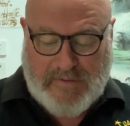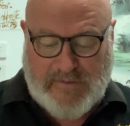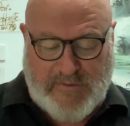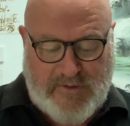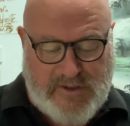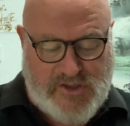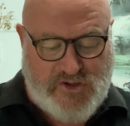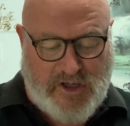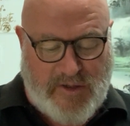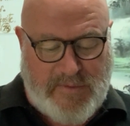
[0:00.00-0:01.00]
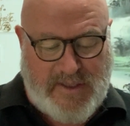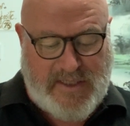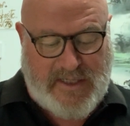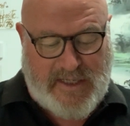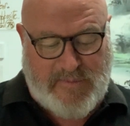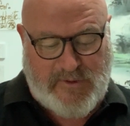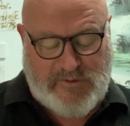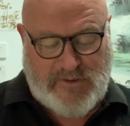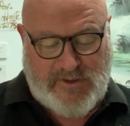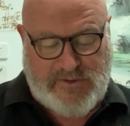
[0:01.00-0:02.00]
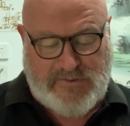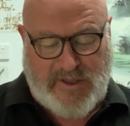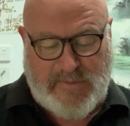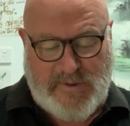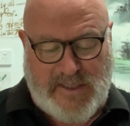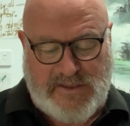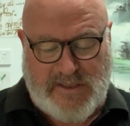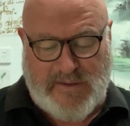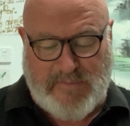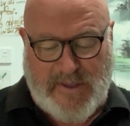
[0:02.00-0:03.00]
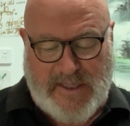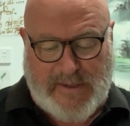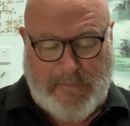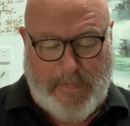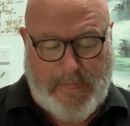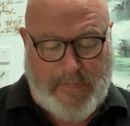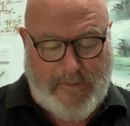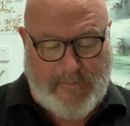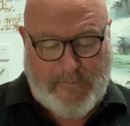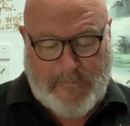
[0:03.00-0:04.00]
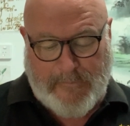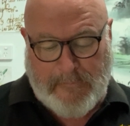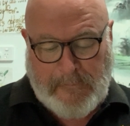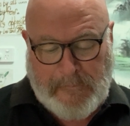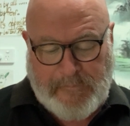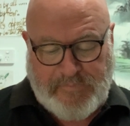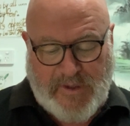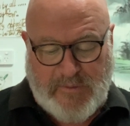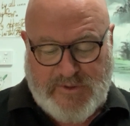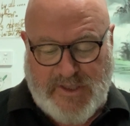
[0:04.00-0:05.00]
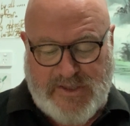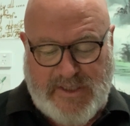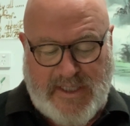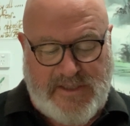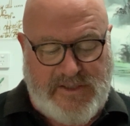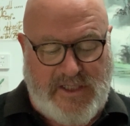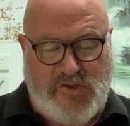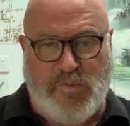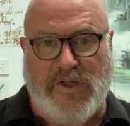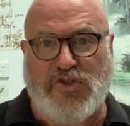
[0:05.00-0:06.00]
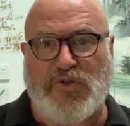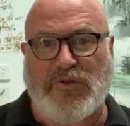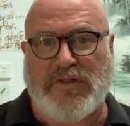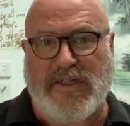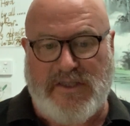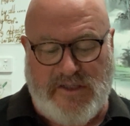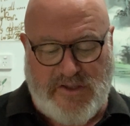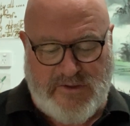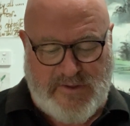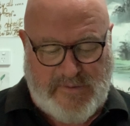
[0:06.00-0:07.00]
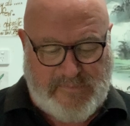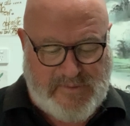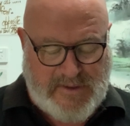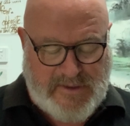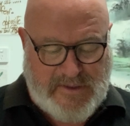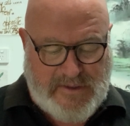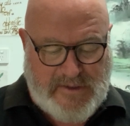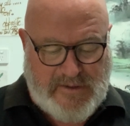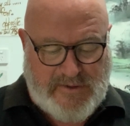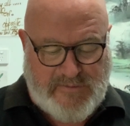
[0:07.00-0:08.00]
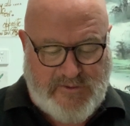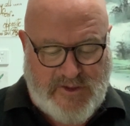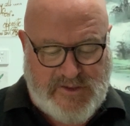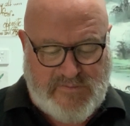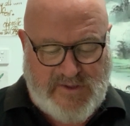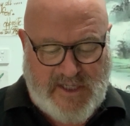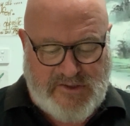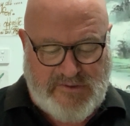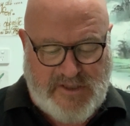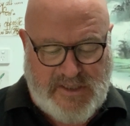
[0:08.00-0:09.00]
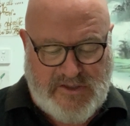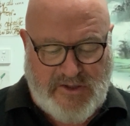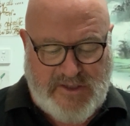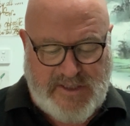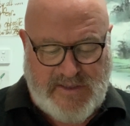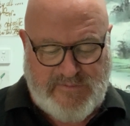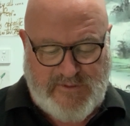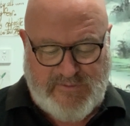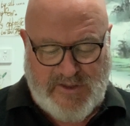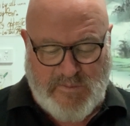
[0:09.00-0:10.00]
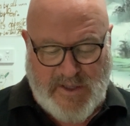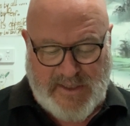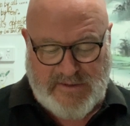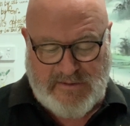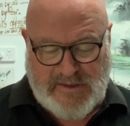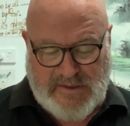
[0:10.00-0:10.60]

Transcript: Through this job, he came across Grandmaster Yip Man, who had just started to teach Wing Chun in the Union. On the 1st of January 1951,